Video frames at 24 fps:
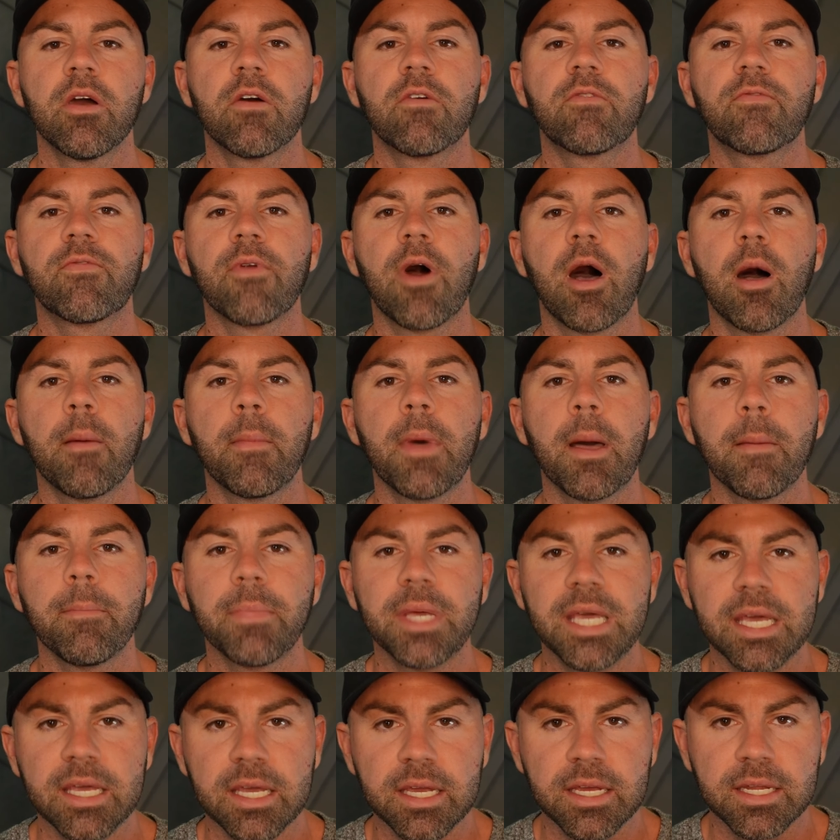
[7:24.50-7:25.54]
from
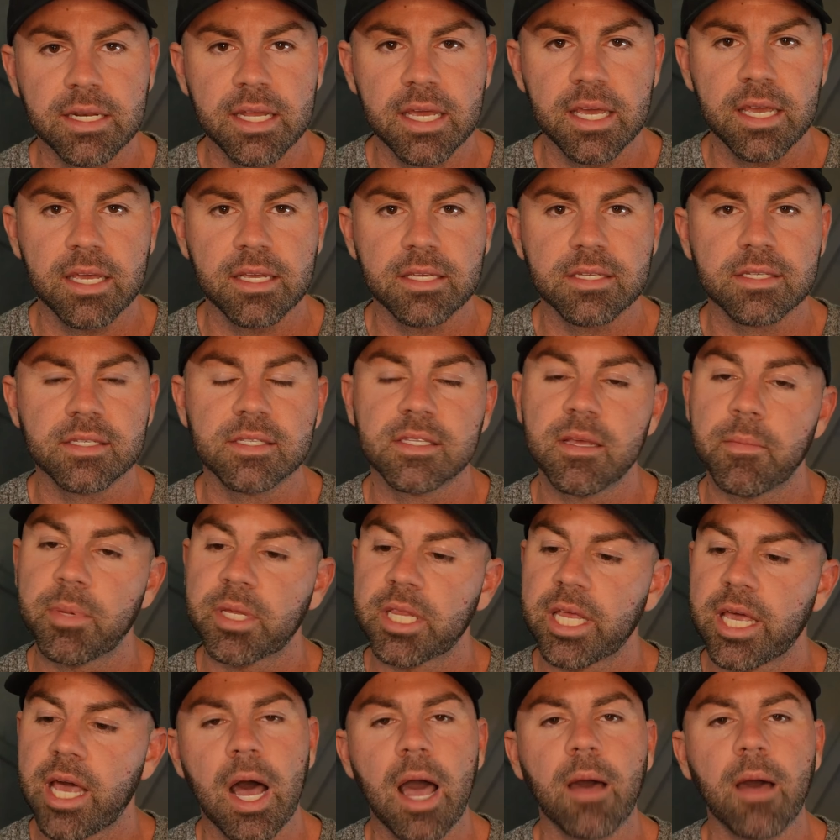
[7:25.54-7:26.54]
PEDs. Typically,